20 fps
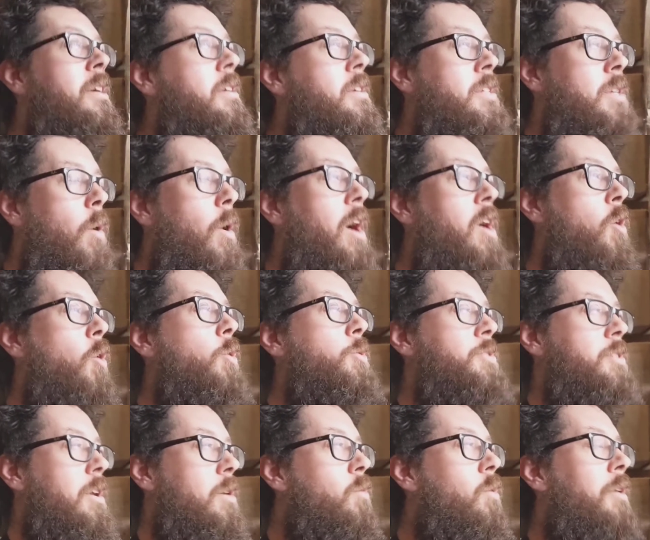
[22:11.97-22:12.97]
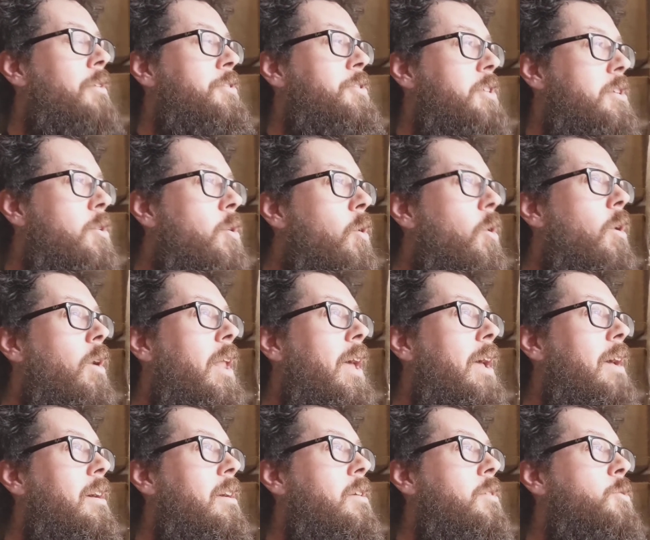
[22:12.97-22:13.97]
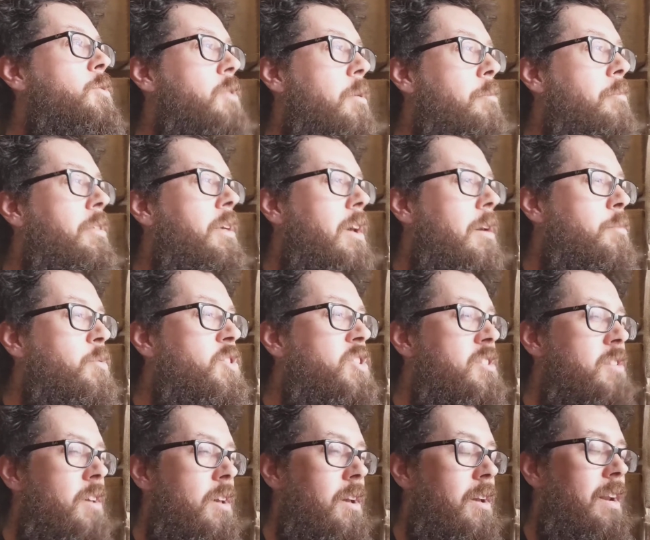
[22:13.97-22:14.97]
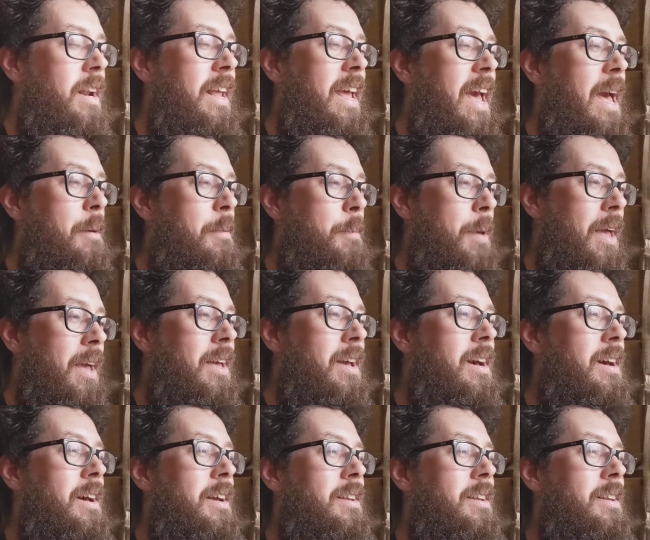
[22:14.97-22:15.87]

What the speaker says: So I also want to call it something absurdly epic,